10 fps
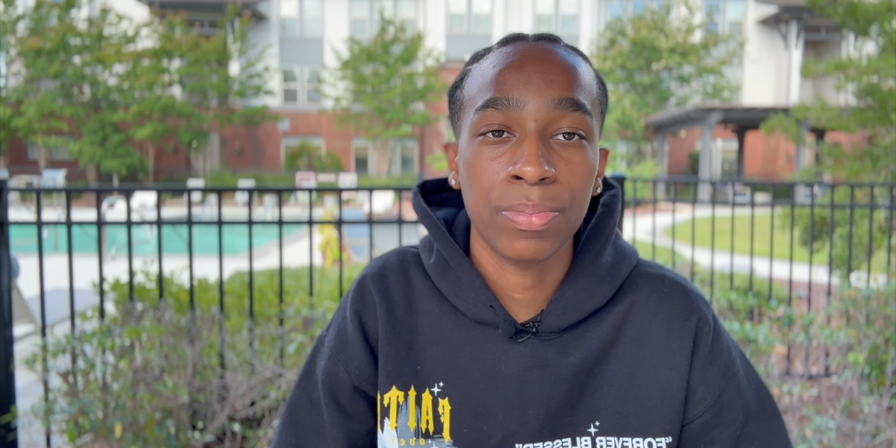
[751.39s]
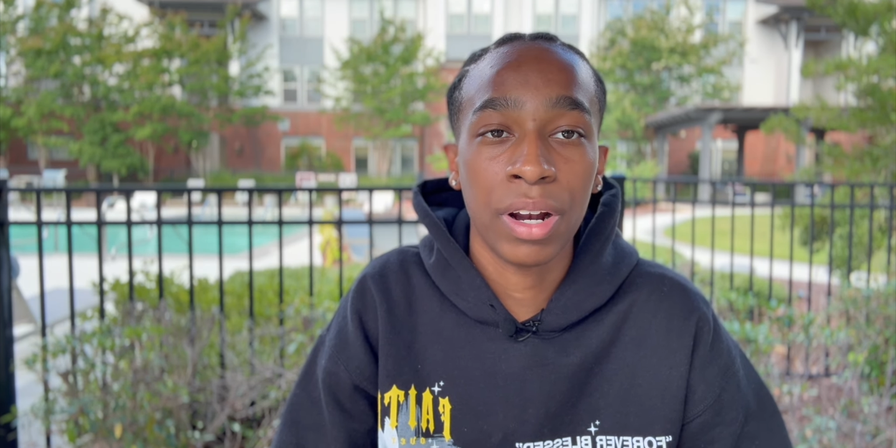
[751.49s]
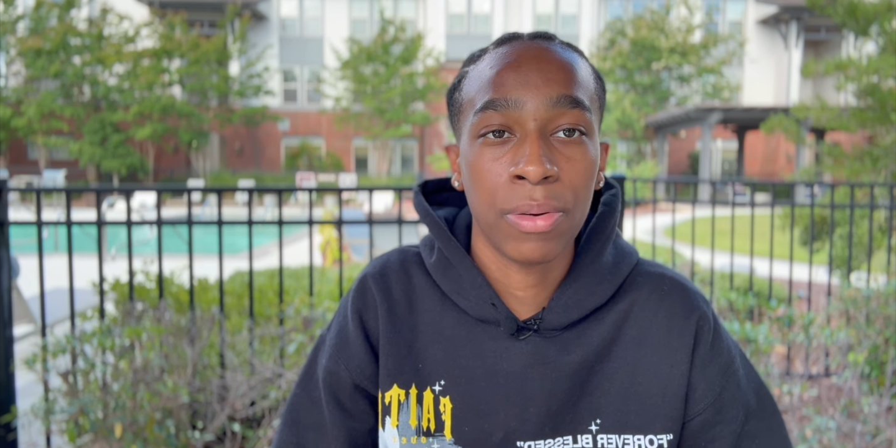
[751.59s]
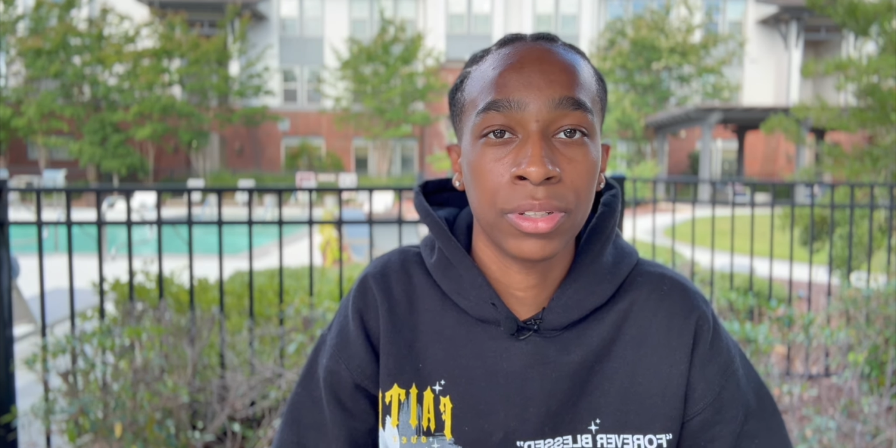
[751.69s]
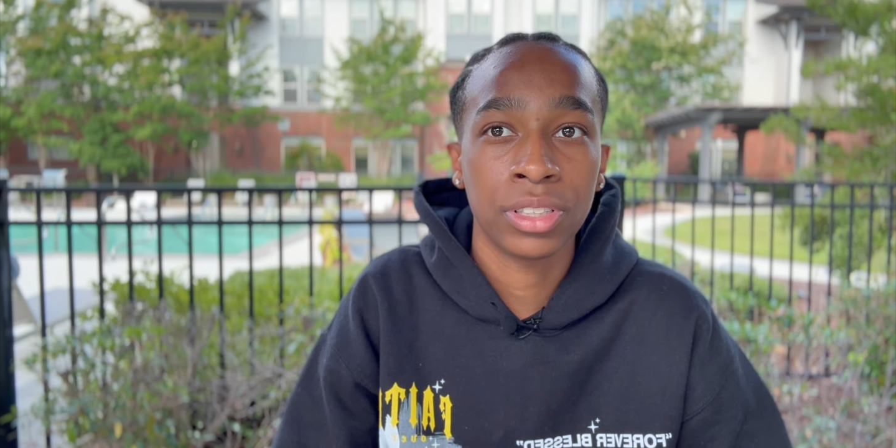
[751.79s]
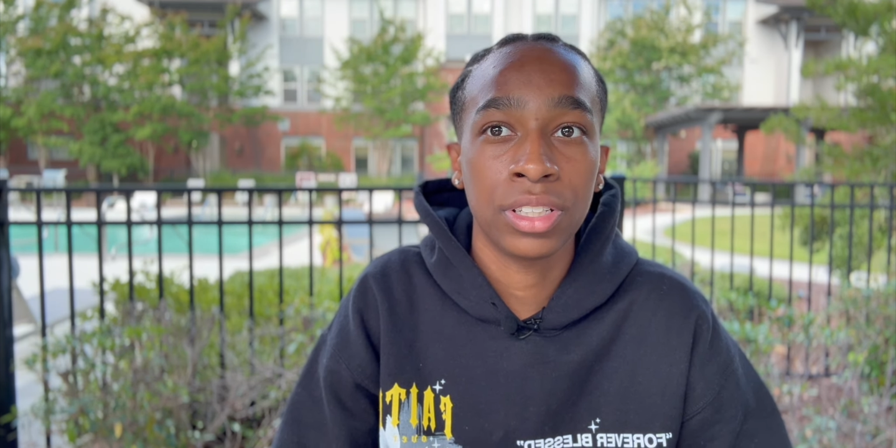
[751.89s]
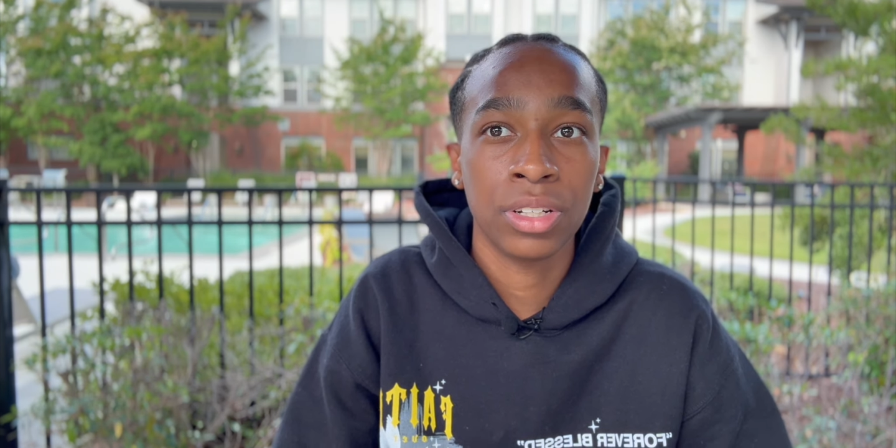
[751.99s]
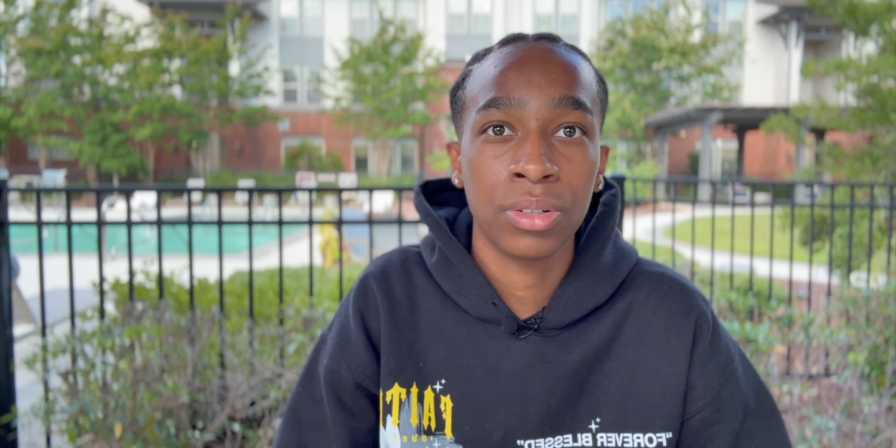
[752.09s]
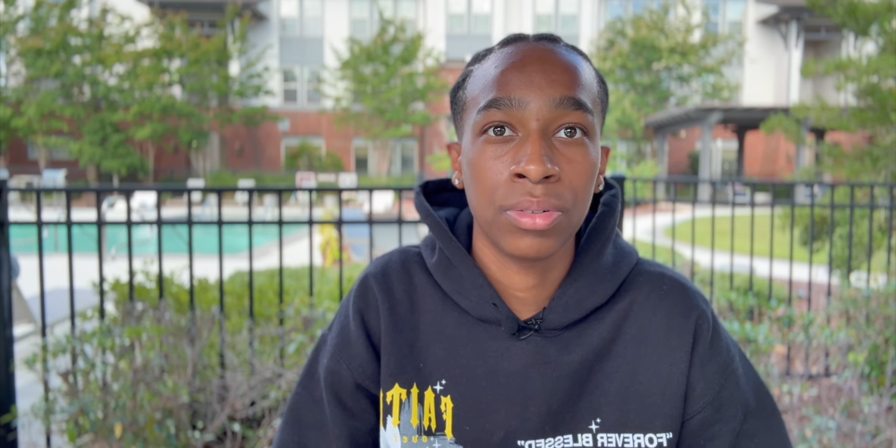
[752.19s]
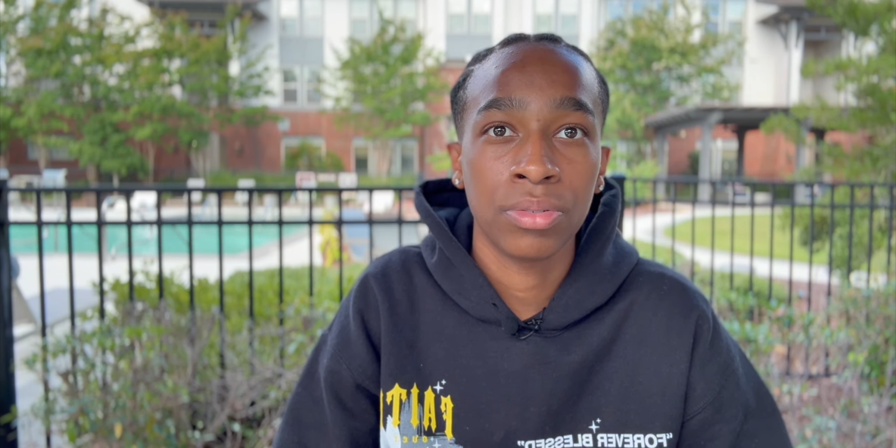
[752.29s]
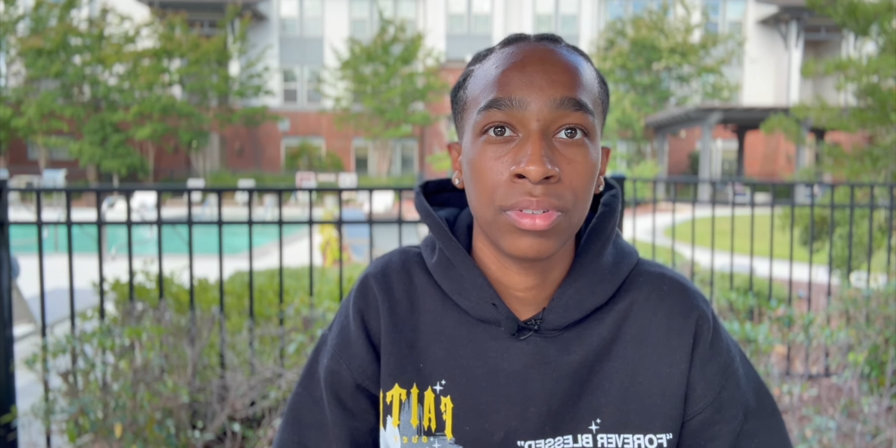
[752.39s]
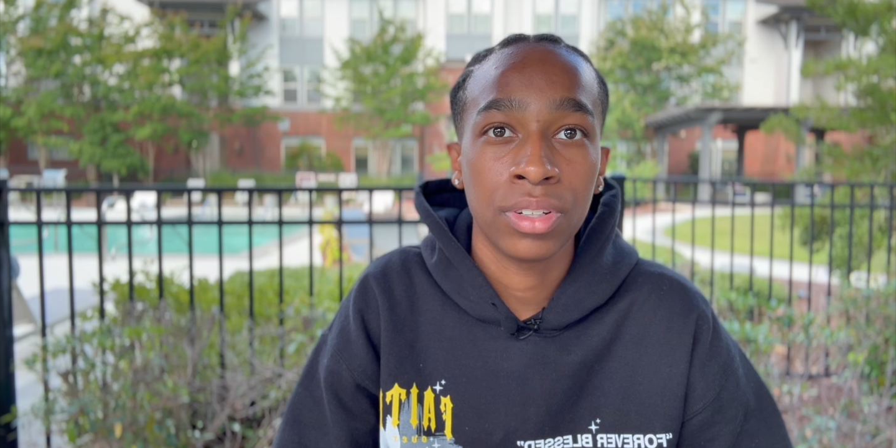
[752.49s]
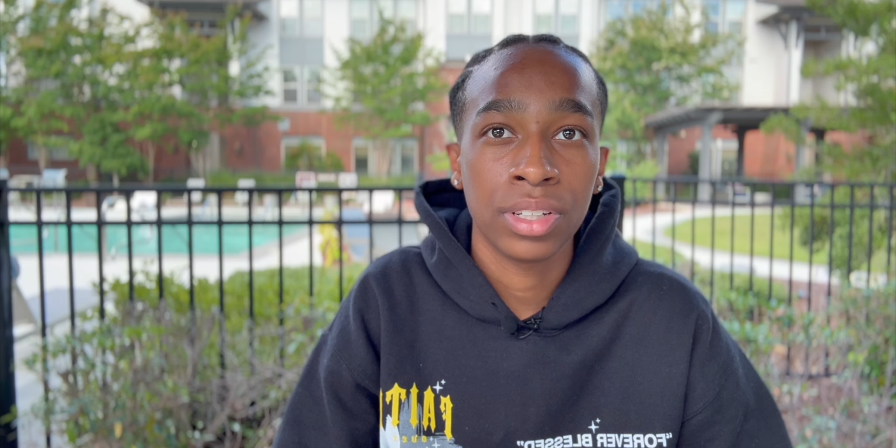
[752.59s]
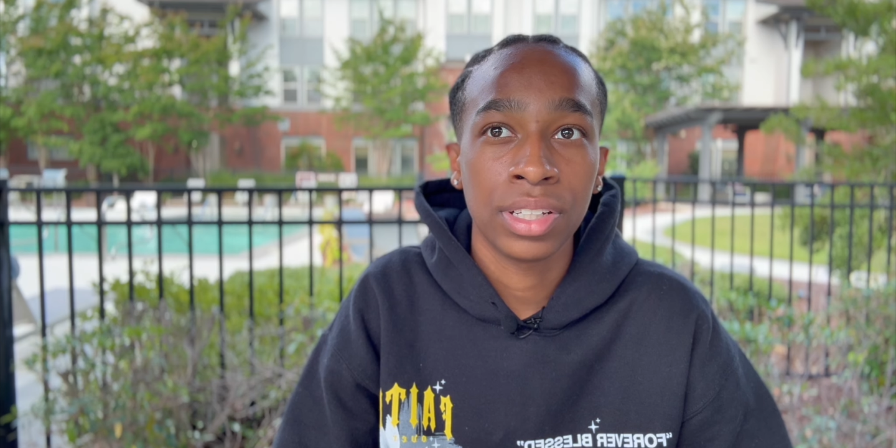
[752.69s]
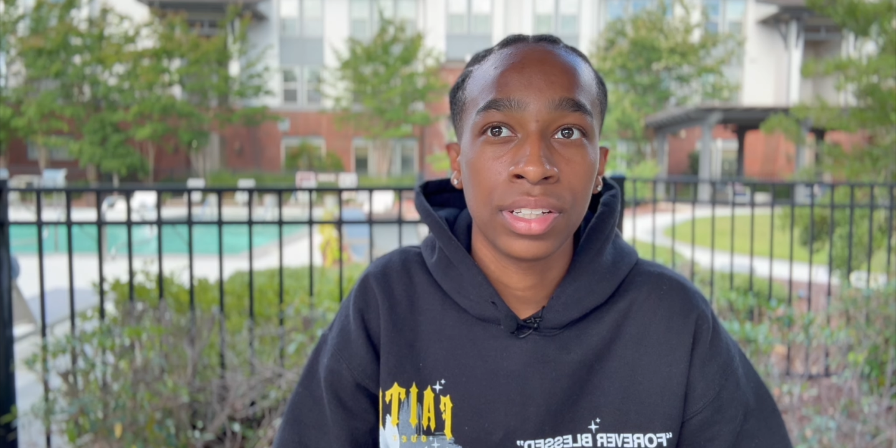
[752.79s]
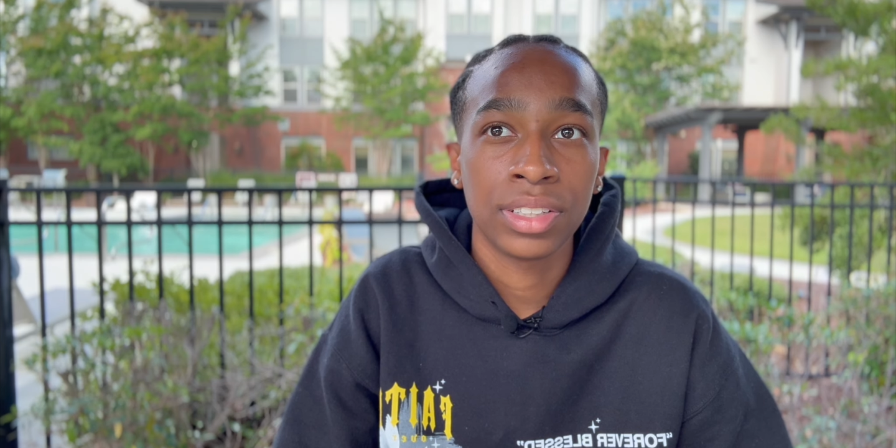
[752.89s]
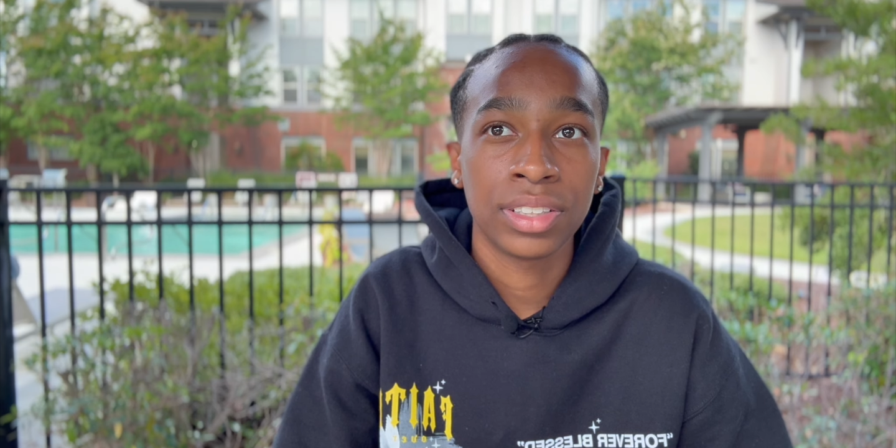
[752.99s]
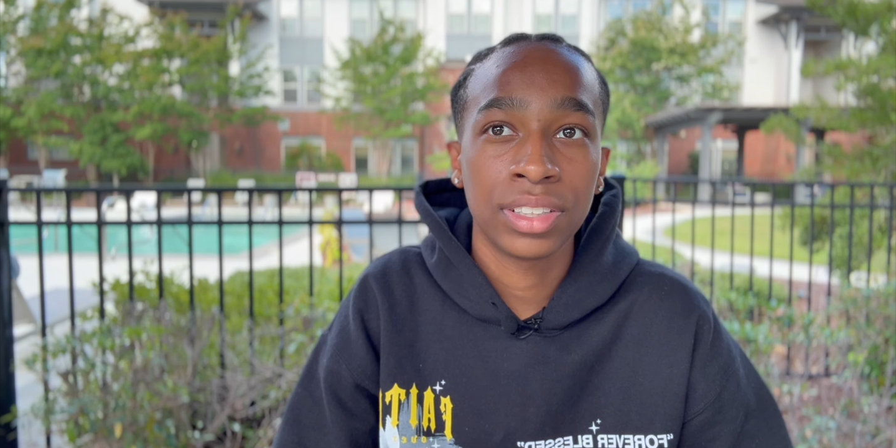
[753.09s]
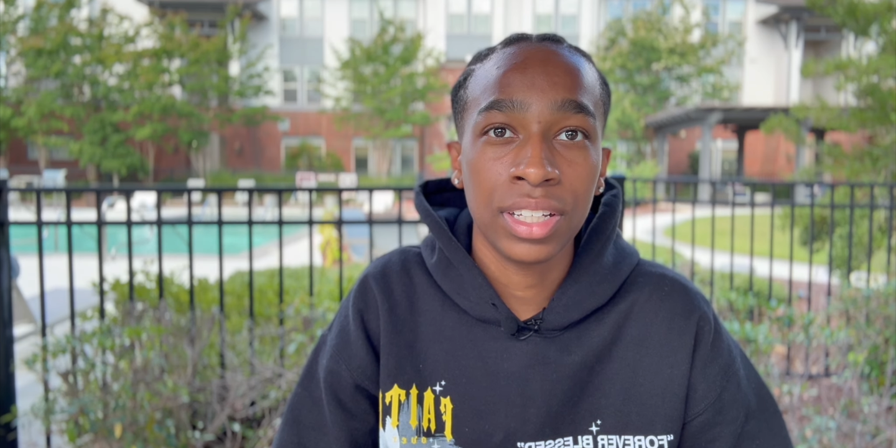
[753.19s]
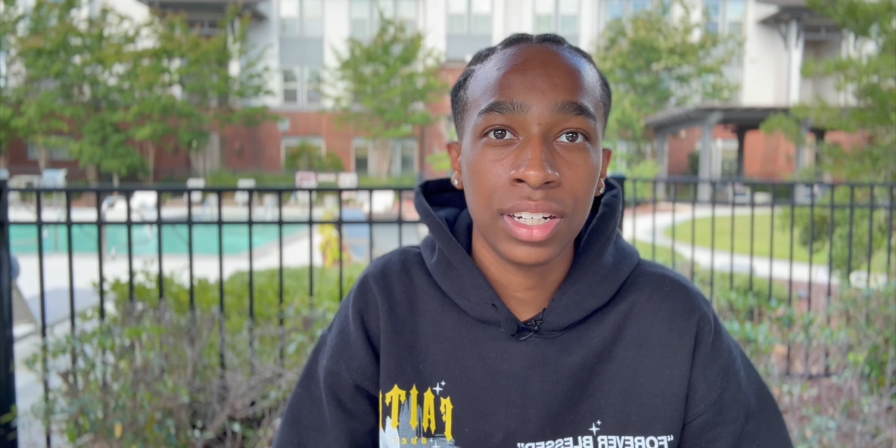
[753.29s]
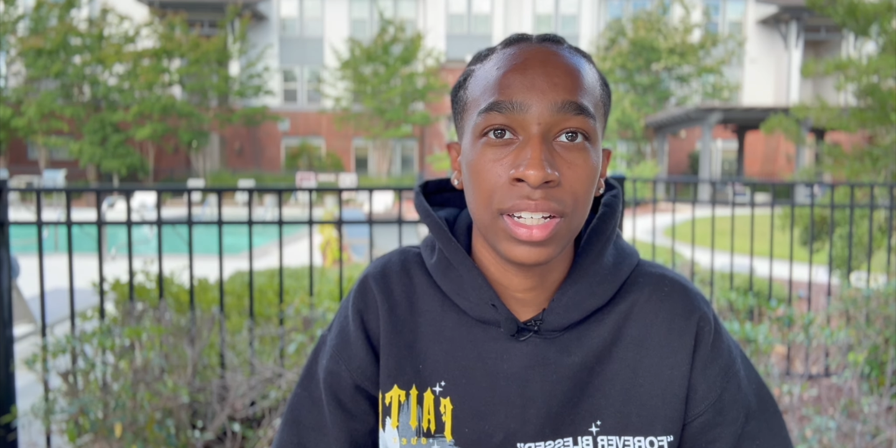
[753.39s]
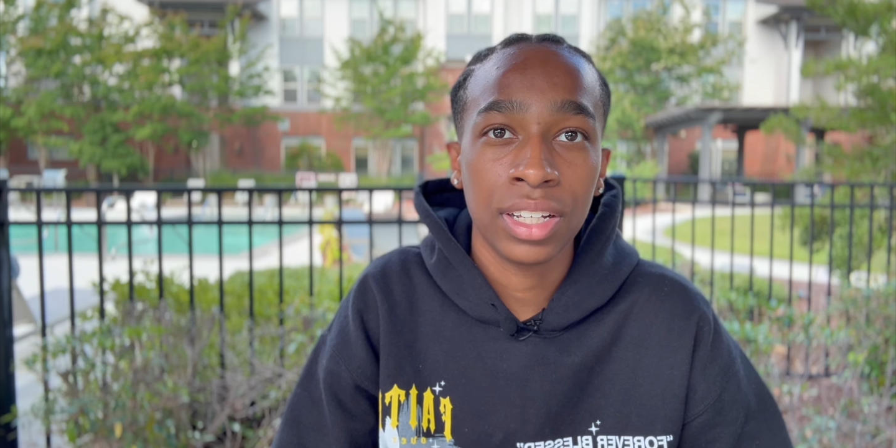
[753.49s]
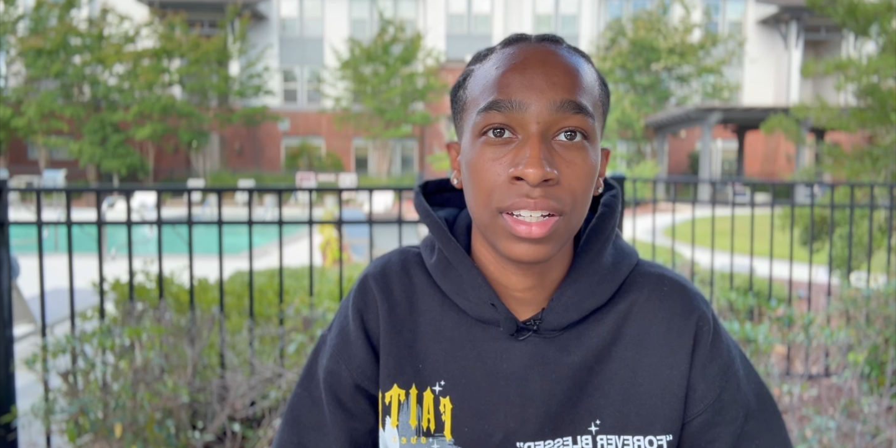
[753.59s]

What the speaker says: but I was still sinning.